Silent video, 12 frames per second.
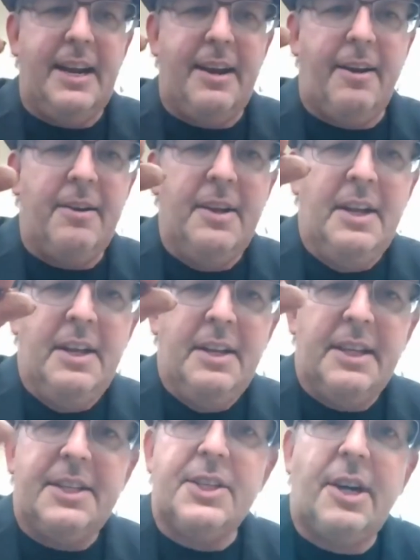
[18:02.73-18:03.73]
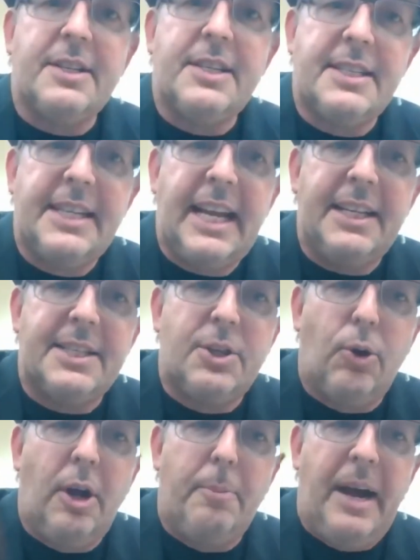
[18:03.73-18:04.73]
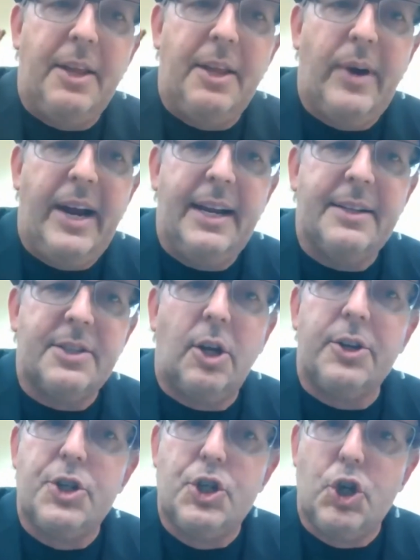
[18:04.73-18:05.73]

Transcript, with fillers: here. This is our state soil, by the way. It's called